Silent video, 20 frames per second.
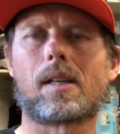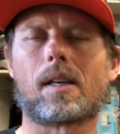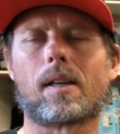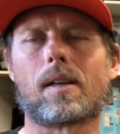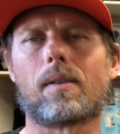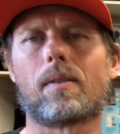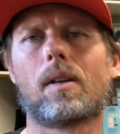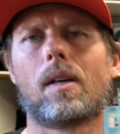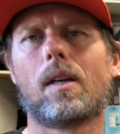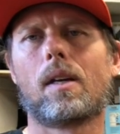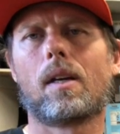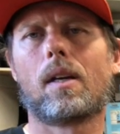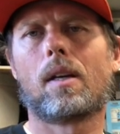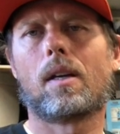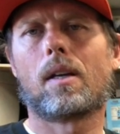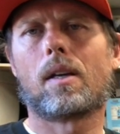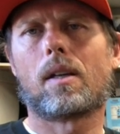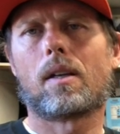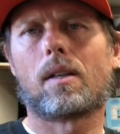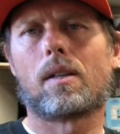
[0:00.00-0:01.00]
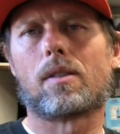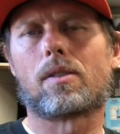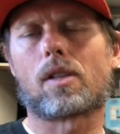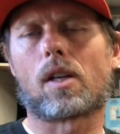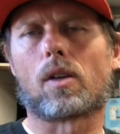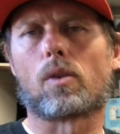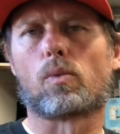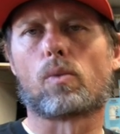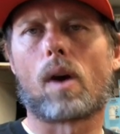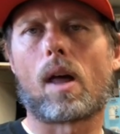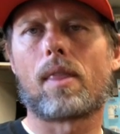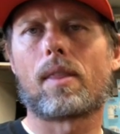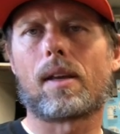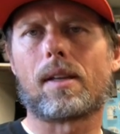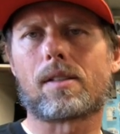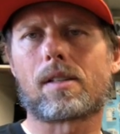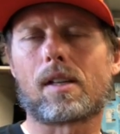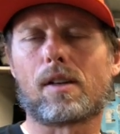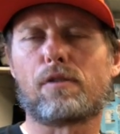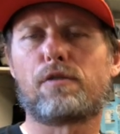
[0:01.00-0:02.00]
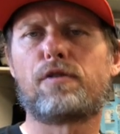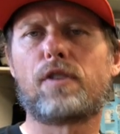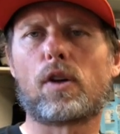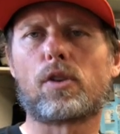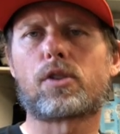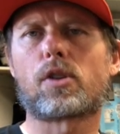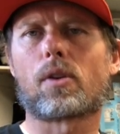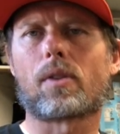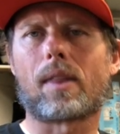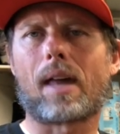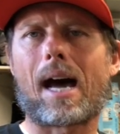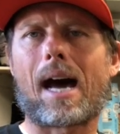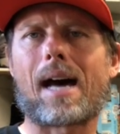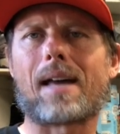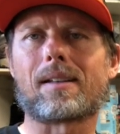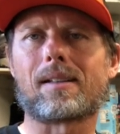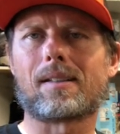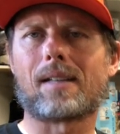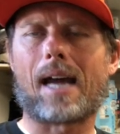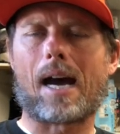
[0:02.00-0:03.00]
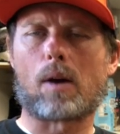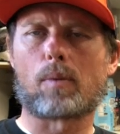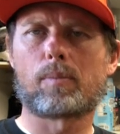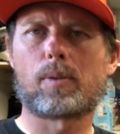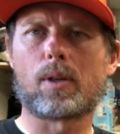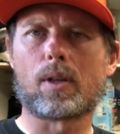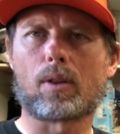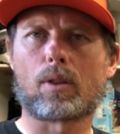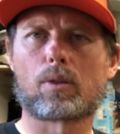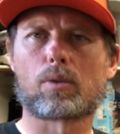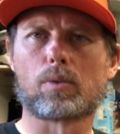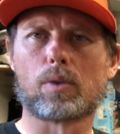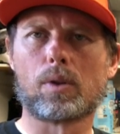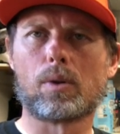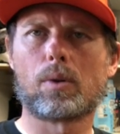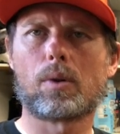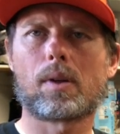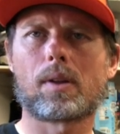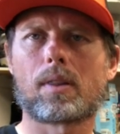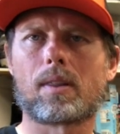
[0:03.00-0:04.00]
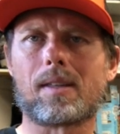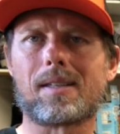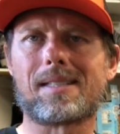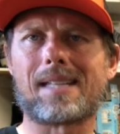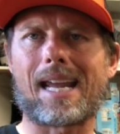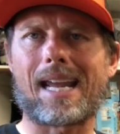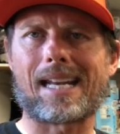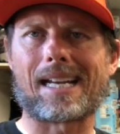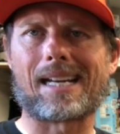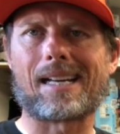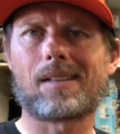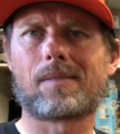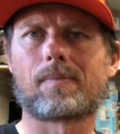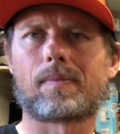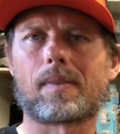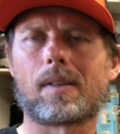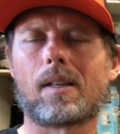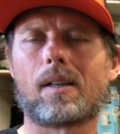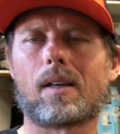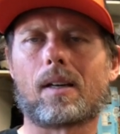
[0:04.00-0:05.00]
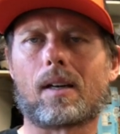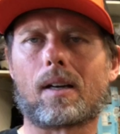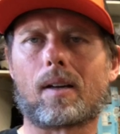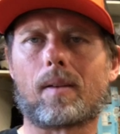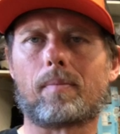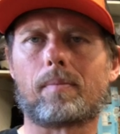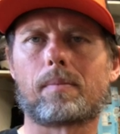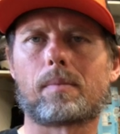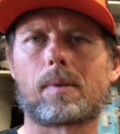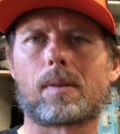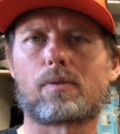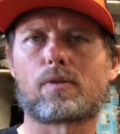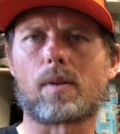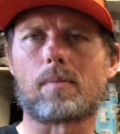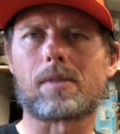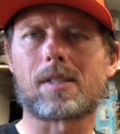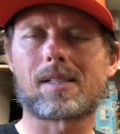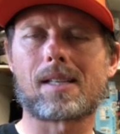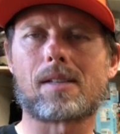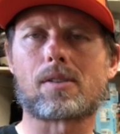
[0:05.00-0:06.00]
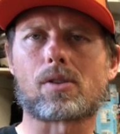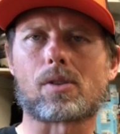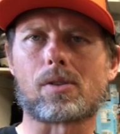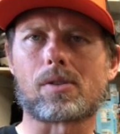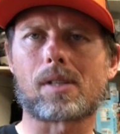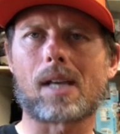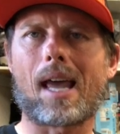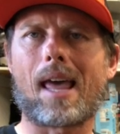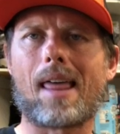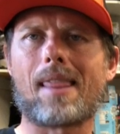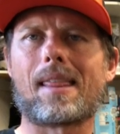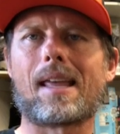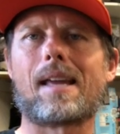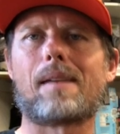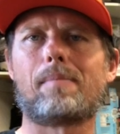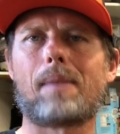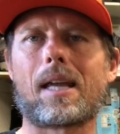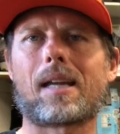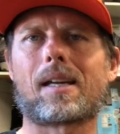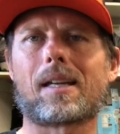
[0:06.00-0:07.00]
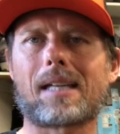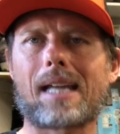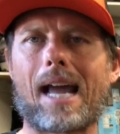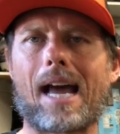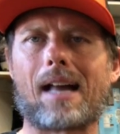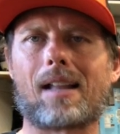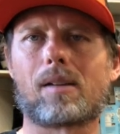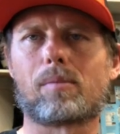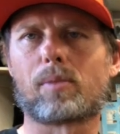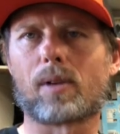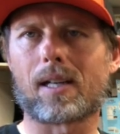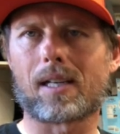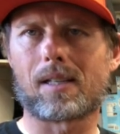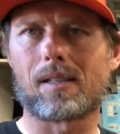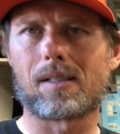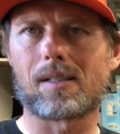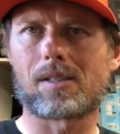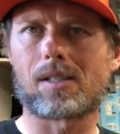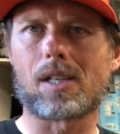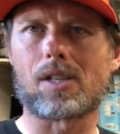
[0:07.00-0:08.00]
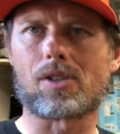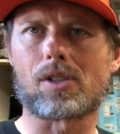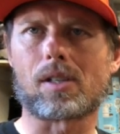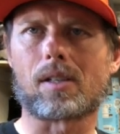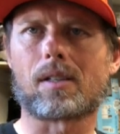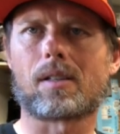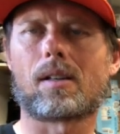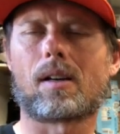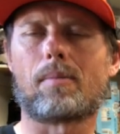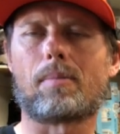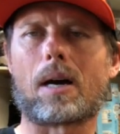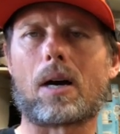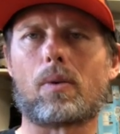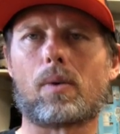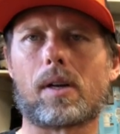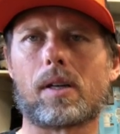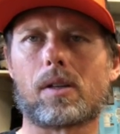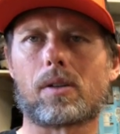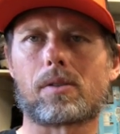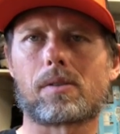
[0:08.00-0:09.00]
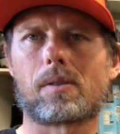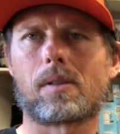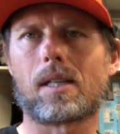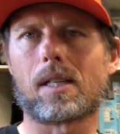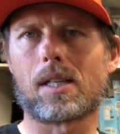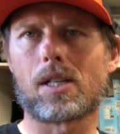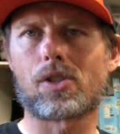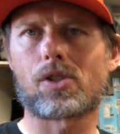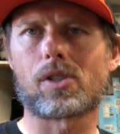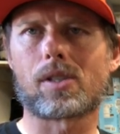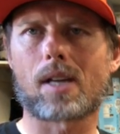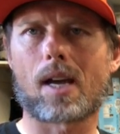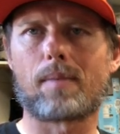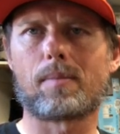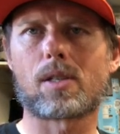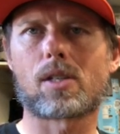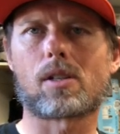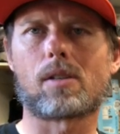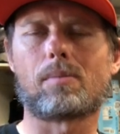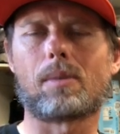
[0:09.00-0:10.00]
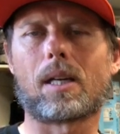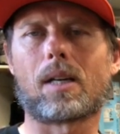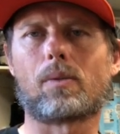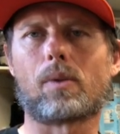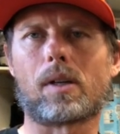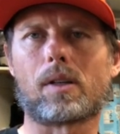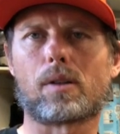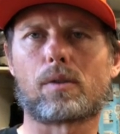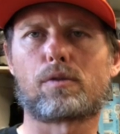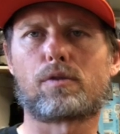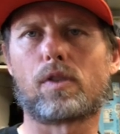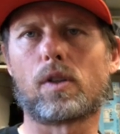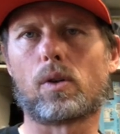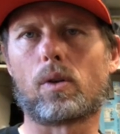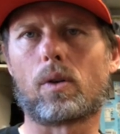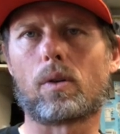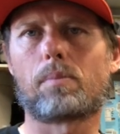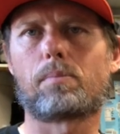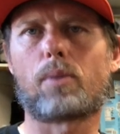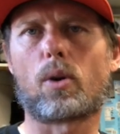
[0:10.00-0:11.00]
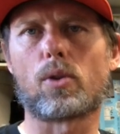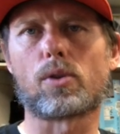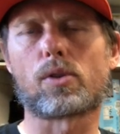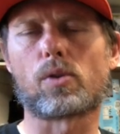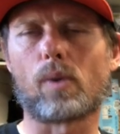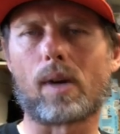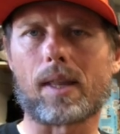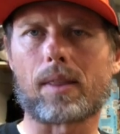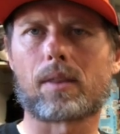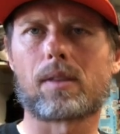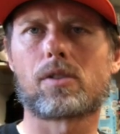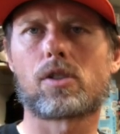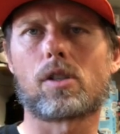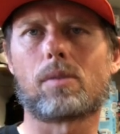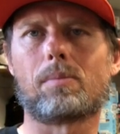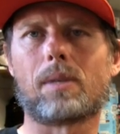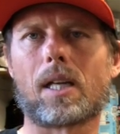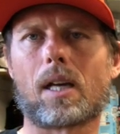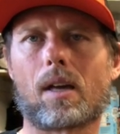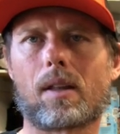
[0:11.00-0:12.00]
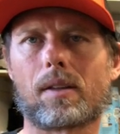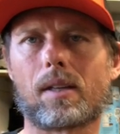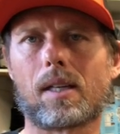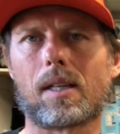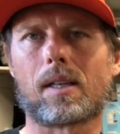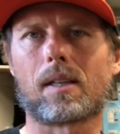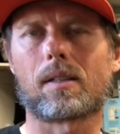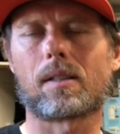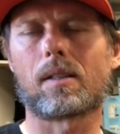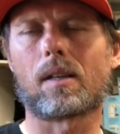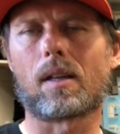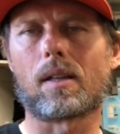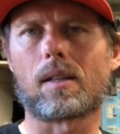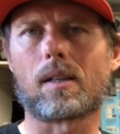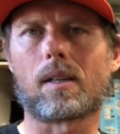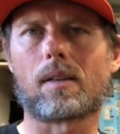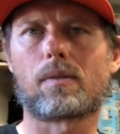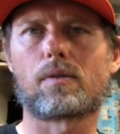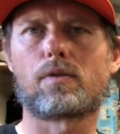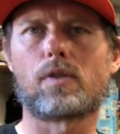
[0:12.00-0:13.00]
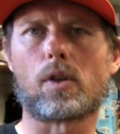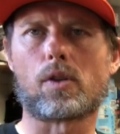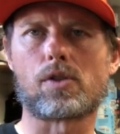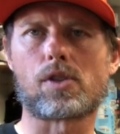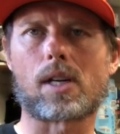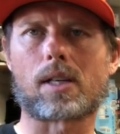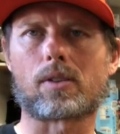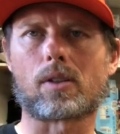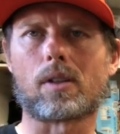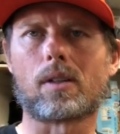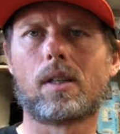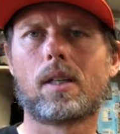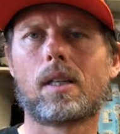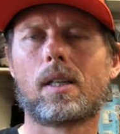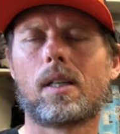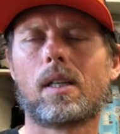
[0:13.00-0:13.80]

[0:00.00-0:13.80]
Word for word: gonna, it's gonna run, it's gonna filter that output through the data um, from the sensors and then make a calibrated decision about what your ignition timing should be and what your fuel pulse width should be on the on the fuel injector.